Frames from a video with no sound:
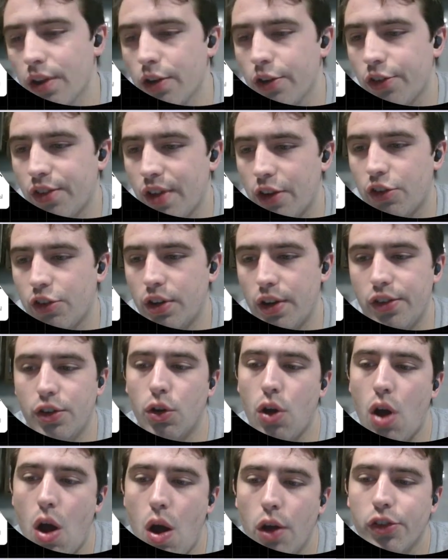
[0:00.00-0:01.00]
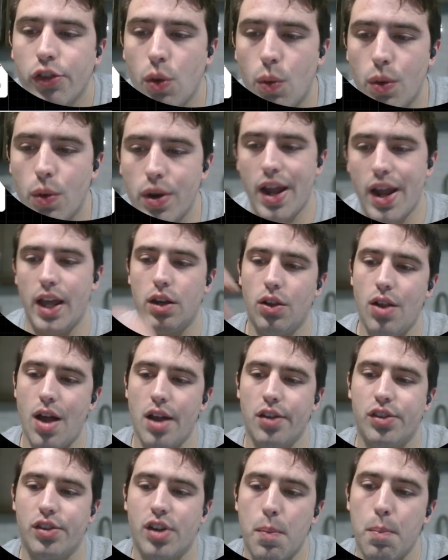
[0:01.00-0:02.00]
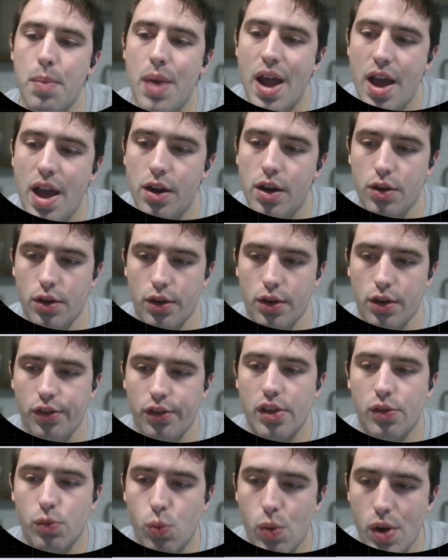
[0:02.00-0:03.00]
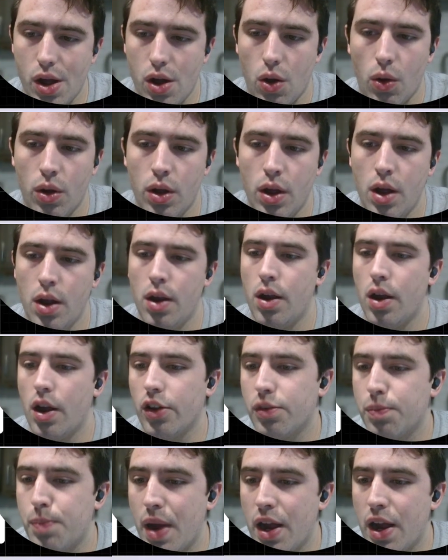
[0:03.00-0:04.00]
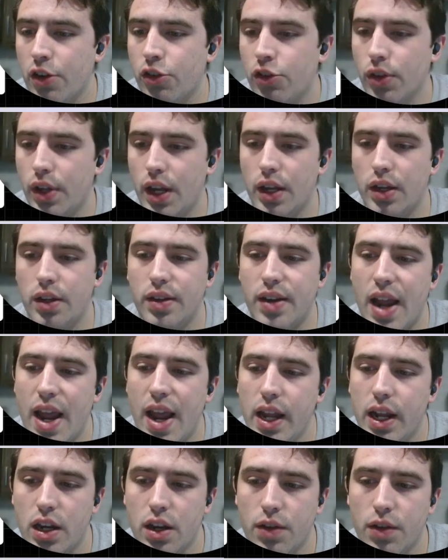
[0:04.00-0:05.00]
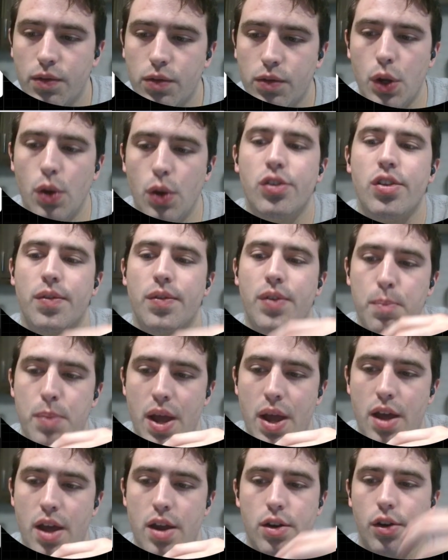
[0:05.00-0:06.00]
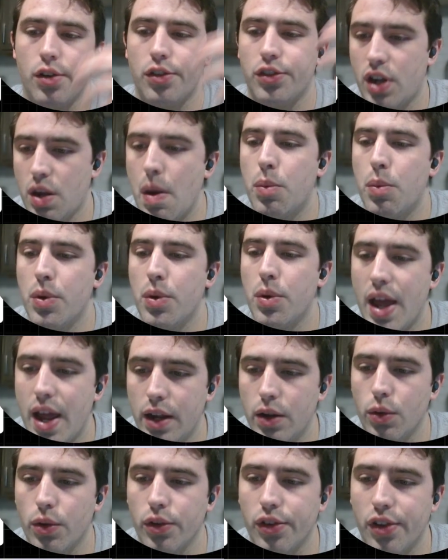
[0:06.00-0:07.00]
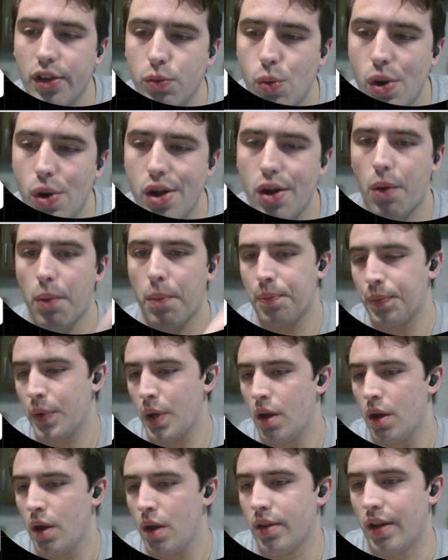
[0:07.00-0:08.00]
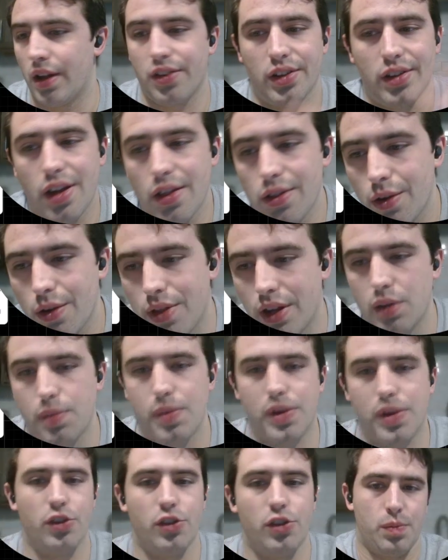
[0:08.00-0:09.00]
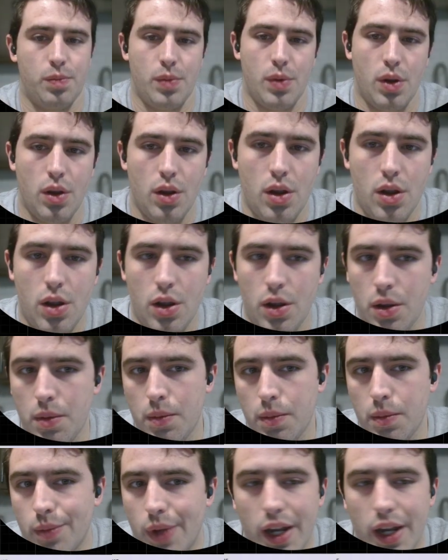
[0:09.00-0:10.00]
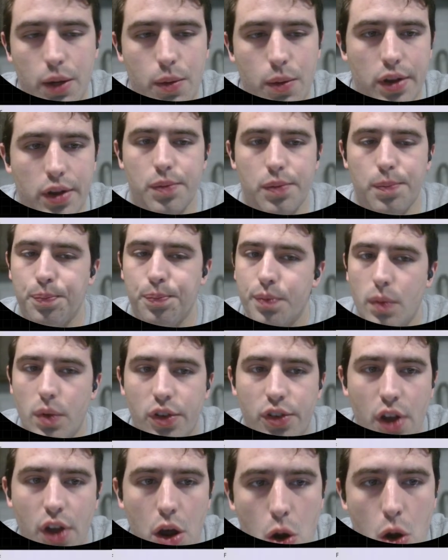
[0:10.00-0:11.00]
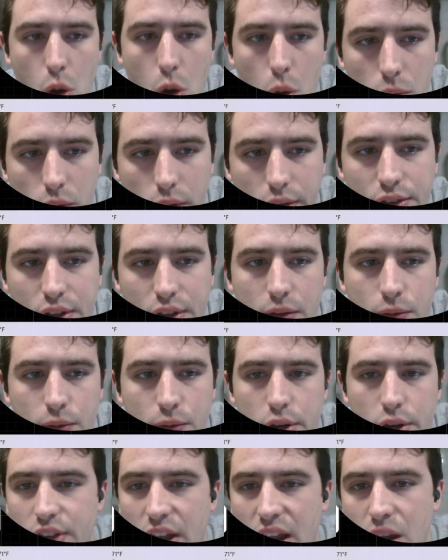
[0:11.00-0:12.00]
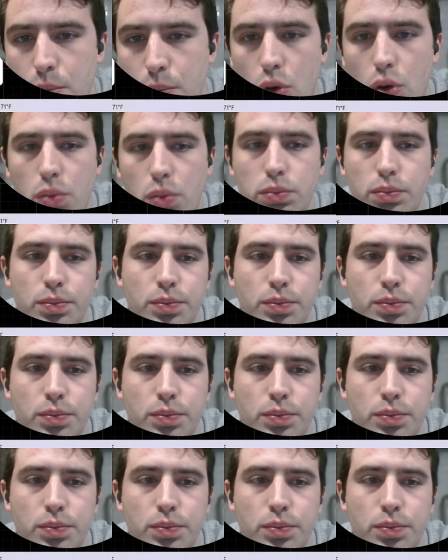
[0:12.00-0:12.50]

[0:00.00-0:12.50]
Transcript: section is you'll also want to analyze competitors as well, especially negative reviews of competitors to come up with angles as well. That's another thing to mention. Anyways, so let's say, for example,